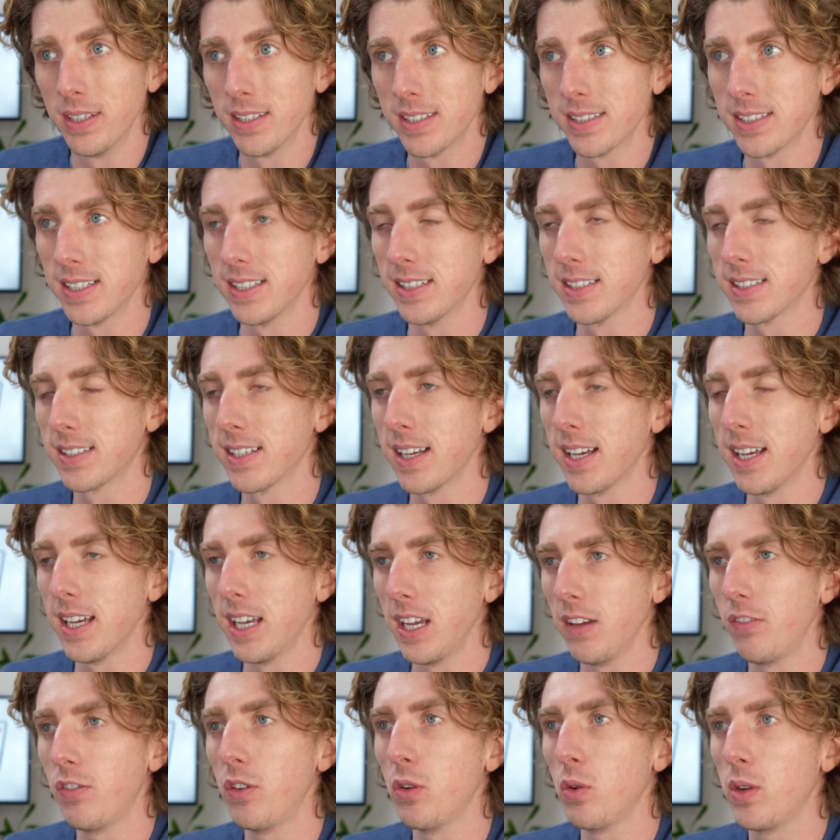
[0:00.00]
since
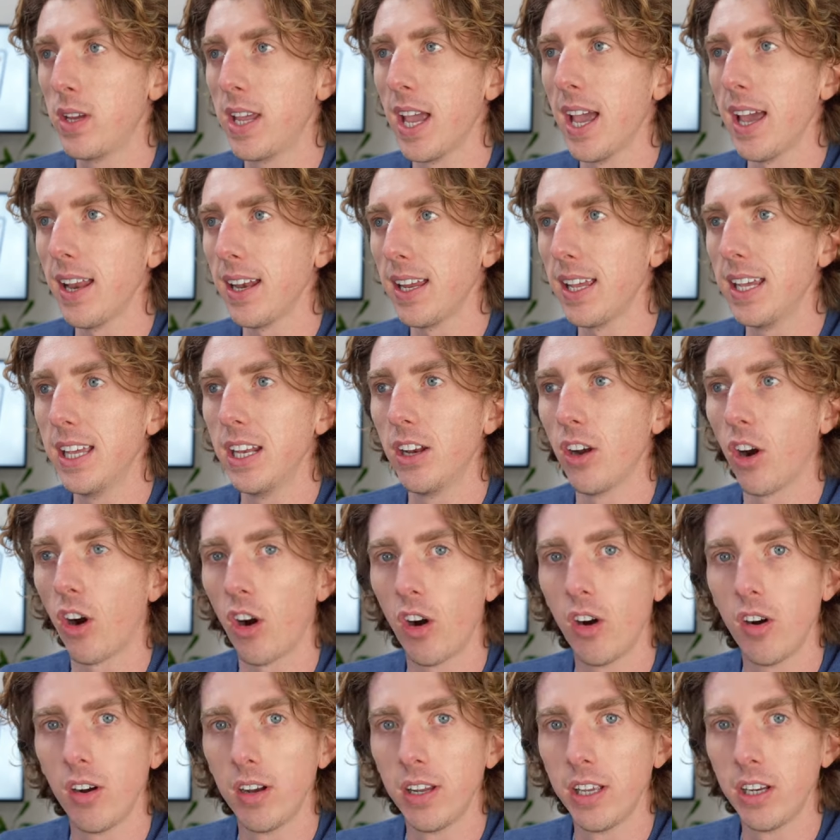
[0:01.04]
if you get in
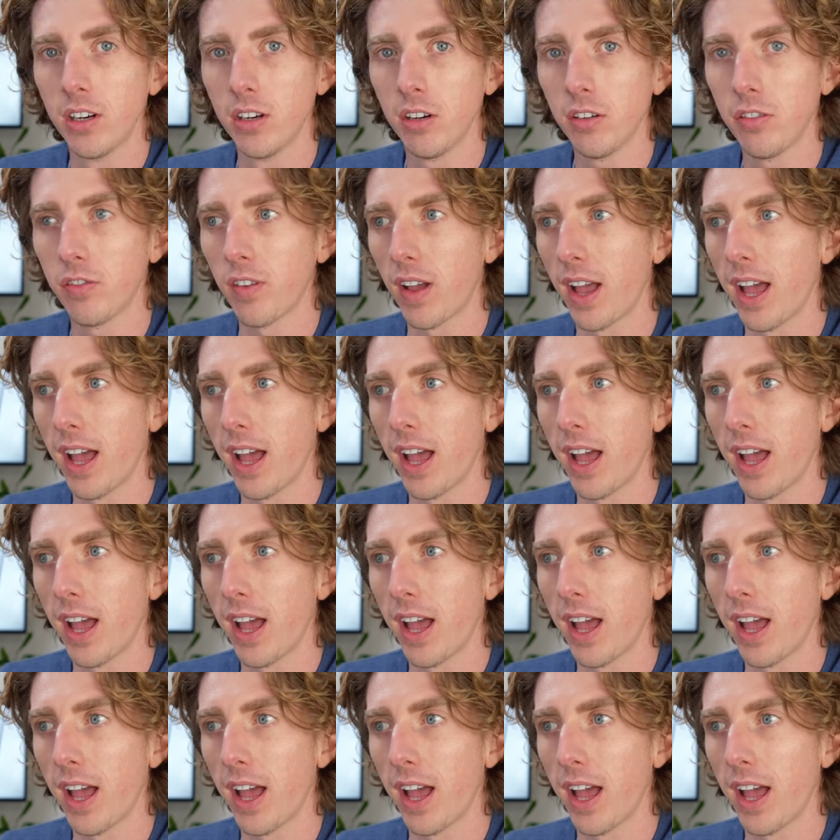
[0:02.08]
early enough